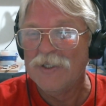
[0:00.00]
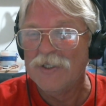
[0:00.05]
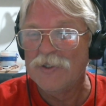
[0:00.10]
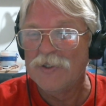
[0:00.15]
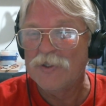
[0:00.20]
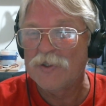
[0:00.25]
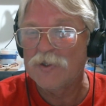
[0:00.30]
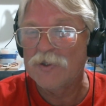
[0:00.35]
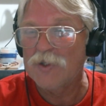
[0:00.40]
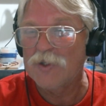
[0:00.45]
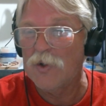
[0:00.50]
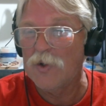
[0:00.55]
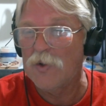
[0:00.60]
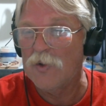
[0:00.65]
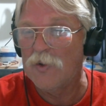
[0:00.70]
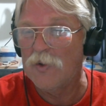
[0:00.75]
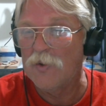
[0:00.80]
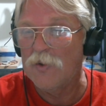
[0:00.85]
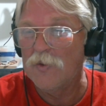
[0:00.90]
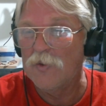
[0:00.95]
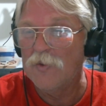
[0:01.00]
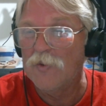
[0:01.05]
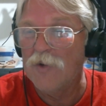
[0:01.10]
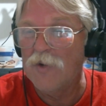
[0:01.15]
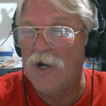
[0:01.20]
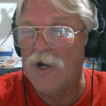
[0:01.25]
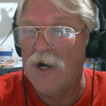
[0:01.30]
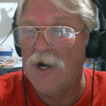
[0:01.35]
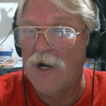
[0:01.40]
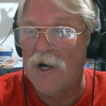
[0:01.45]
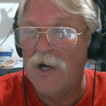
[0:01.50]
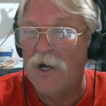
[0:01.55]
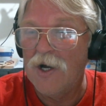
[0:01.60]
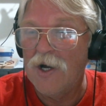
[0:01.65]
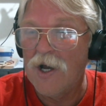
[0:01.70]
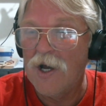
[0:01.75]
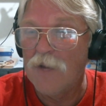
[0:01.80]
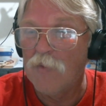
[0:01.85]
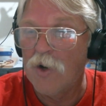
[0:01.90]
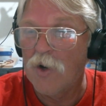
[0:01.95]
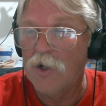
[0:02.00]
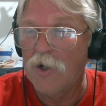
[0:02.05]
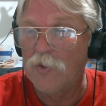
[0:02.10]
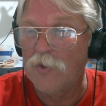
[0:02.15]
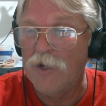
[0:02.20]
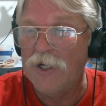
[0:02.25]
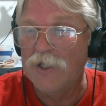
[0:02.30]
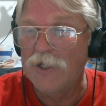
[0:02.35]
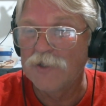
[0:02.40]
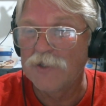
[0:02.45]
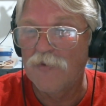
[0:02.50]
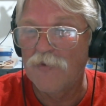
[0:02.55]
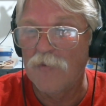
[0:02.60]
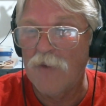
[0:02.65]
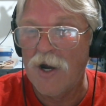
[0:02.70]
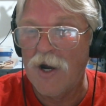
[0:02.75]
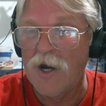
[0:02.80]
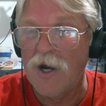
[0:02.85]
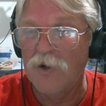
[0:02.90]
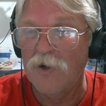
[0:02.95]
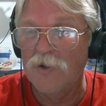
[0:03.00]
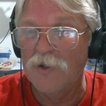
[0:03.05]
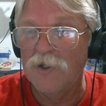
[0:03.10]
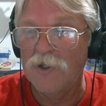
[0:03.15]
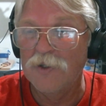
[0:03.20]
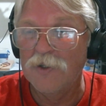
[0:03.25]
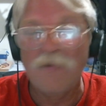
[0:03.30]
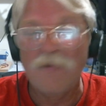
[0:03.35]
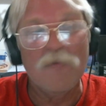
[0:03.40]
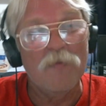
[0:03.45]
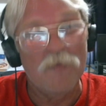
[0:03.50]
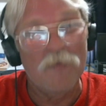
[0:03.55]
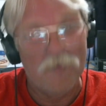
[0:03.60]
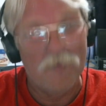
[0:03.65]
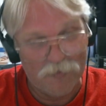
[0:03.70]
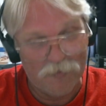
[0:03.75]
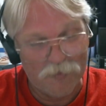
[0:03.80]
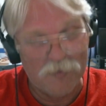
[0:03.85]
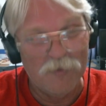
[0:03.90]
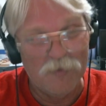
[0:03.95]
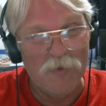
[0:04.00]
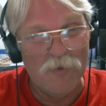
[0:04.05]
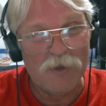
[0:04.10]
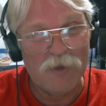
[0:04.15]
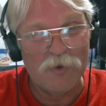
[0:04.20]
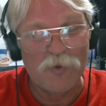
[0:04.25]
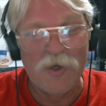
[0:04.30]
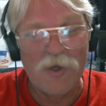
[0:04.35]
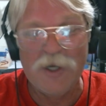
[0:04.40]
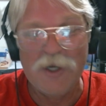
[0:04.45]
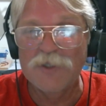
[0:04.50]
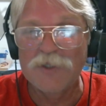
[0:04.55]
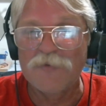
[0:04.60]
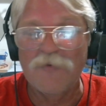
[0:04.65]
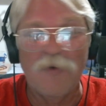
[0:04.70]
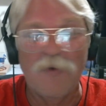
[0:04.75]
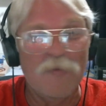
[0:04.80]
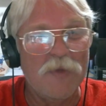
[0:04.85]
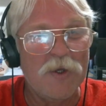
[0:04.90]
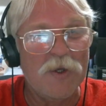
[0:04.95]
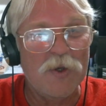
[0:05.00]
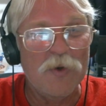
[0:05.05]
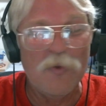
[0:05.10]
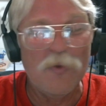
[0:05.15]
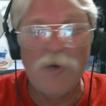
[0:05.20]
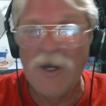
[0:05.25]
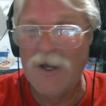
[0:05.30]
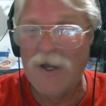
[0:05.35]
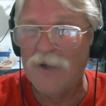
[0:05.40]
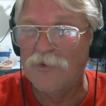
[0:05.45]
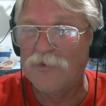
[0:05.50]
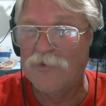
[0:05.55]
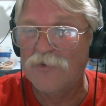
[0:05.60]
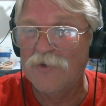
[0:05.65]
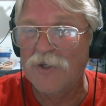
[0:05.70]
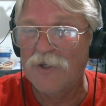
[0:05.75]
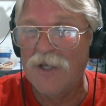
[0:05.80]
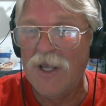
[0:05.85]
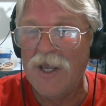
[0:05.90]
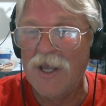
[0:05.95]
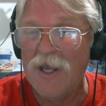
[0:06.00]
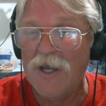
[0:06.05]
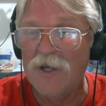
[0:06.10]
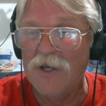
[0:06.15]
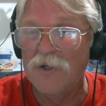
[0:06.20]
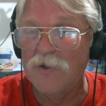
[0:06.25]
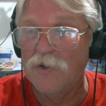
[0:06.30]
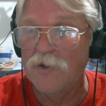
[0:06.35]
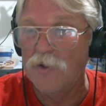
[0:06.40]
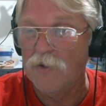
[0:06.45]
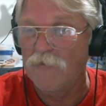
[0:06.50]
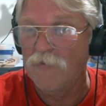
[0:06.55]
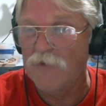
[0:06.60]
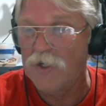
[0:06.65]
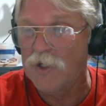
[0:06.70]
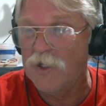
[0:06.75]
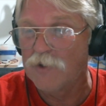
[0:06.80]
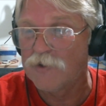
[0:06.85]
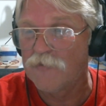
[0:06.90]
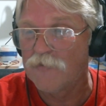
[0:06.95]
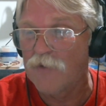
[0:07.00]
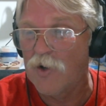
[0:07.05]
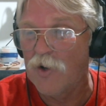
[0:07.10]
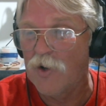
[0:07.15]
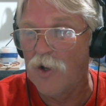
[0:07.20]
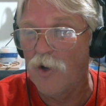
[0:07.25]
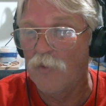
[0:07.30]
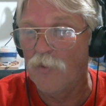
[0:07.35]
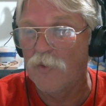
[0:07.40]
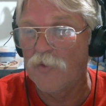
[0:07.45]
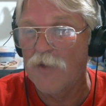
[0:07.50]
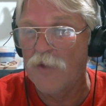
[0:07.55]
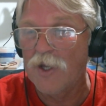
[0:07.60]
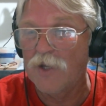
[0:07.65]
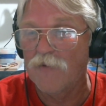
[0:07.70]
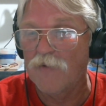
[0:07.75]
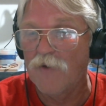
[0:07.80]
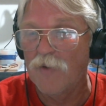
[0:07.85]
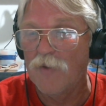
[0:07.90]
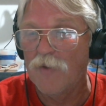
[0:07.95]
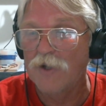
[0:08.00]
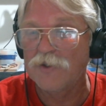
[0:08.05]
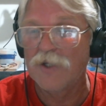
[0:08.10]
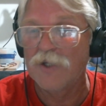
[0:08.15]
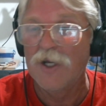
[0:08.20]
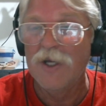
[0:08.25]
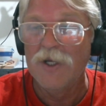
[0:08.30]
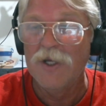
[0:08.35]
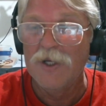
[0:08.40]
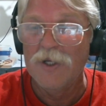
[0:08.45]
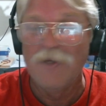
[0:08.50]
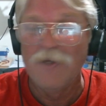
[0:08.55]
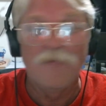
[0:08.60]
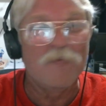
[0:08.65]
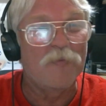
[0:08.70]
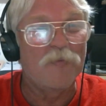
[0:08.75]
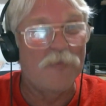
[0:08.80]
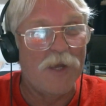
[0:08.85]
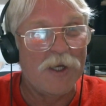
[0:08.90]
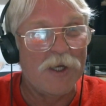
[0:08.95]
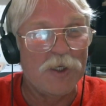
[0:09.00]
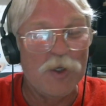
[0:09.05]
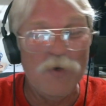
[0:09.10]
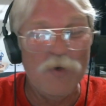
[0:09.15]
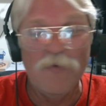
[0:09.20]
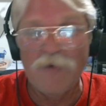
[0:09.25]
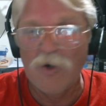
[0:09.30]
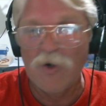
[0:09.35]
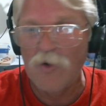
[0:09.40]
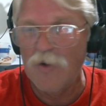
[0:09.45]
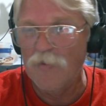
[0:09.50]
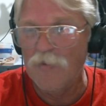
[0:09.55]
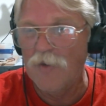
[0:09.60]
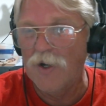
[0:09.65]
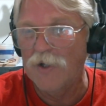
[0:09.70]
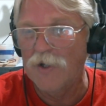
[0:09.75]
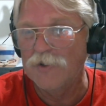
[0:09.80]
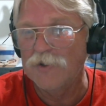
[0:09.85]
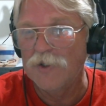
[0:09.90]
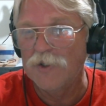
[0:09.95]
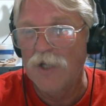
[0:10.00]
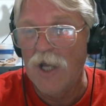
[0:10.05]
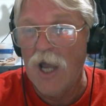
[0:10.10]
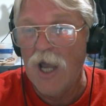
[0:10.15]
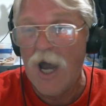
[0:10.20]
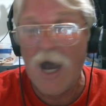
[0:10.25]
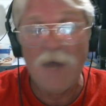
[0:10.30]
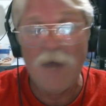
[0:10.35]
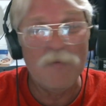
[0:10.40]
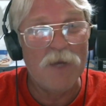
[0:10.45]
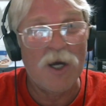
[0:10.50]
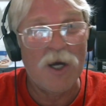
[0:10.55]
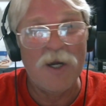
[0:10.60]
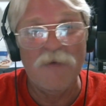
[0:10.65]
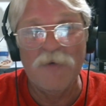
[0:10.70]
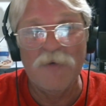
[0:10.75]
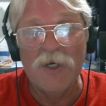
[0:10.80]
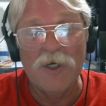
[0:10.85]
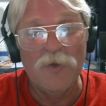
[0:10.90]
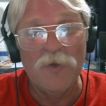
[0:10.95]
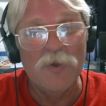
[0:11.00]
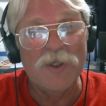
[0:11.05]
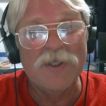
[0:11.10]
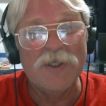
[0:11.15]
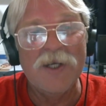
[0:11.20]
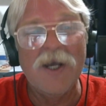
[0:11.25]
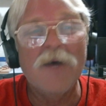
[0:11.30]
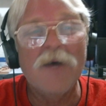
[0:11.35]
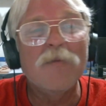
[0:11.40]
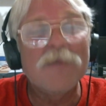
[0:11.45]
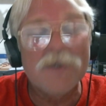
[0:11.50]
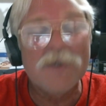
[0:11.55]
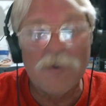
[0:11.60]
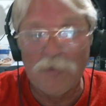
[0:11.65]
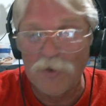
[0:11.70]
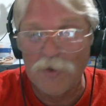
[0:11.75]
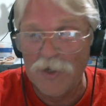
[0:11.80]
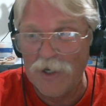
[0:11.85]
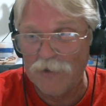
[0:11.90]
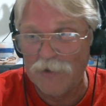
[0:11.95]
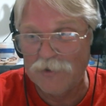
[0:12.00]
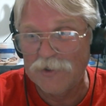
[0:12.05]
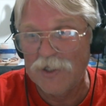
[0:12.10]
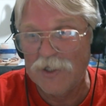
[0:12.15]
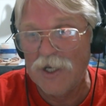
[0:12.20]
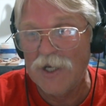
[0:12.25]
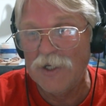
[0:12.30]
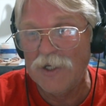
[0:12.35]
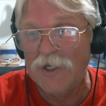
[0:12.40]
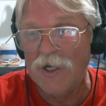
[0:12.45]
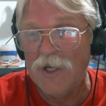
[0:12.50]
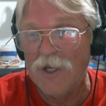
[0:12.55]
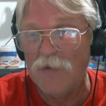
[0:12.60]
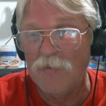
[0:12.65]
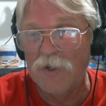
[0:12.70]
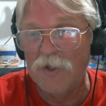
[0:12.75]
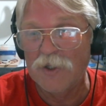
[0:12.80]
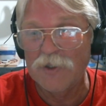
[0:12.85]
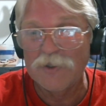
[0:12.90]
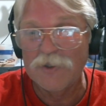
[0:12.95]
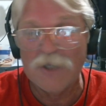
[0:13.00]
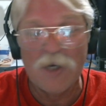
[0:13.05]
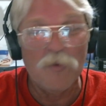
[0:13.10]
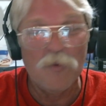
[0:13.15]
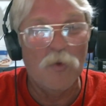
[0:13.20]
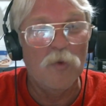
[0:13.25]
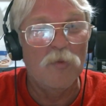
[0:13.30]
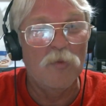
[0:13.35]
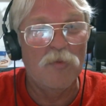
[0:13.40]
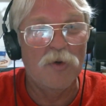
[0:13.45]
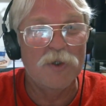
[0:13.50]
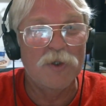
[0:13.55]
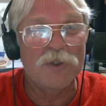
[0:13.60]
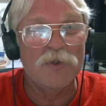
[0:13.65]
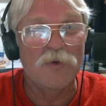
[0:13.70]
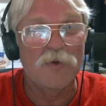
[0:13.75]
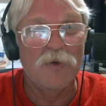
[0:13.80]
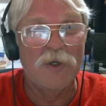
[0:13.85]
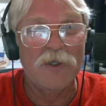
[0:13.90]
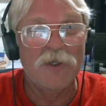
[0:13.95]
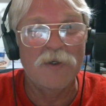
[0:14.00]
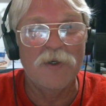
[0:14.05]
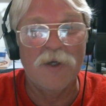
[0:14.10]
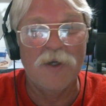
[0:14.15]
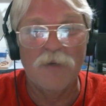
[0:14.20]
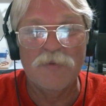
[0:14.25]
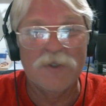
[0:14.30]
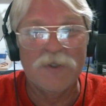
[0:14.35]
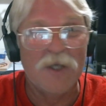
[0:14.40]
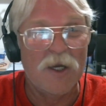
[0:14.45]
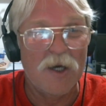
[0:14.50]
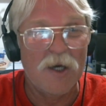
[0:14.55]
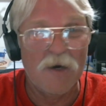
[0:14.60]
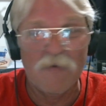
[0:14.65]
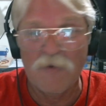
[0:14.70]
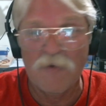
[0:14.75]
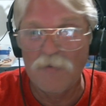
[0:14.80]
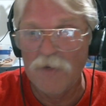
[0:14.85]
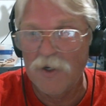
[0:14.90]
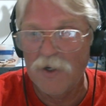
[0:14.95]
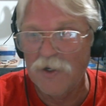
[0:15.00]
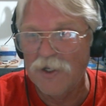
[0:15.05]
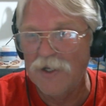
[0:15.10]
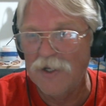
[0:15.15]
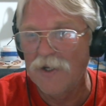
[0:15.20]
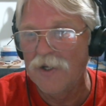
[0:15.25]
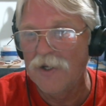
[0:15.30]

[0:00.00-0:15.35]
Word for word: So, uh, hi Mark, greetings from Ireland. Well, greetings from the U S, and your videos are very helpful. Thank you very much. Thank you very much. I'm not even going to attempt to pronounce that name because I will butcher it and upset everybody.